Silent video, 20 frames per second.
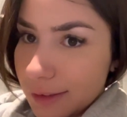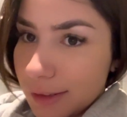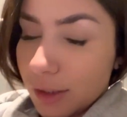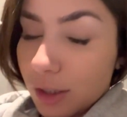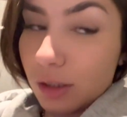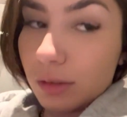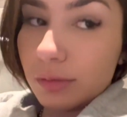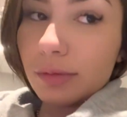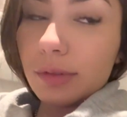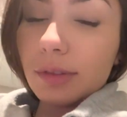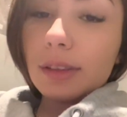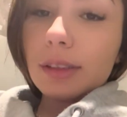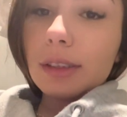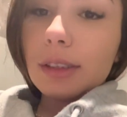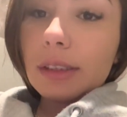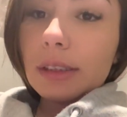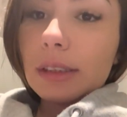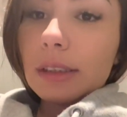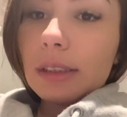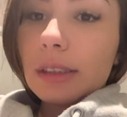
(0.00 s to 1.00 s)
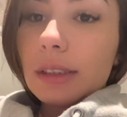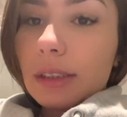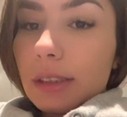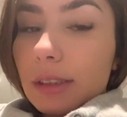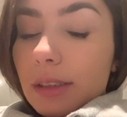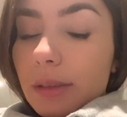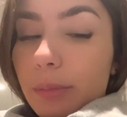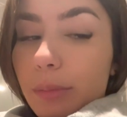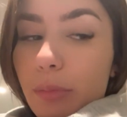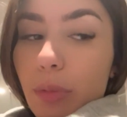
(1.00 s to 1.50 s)
so I'll
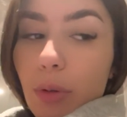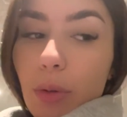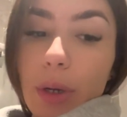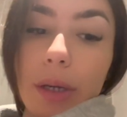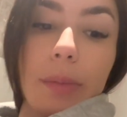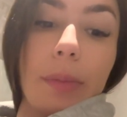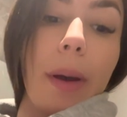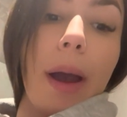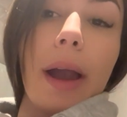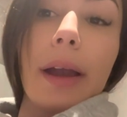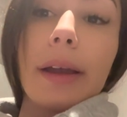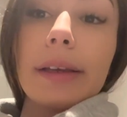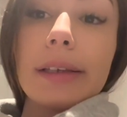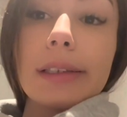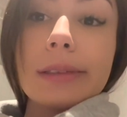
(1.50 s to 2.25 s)
be right back.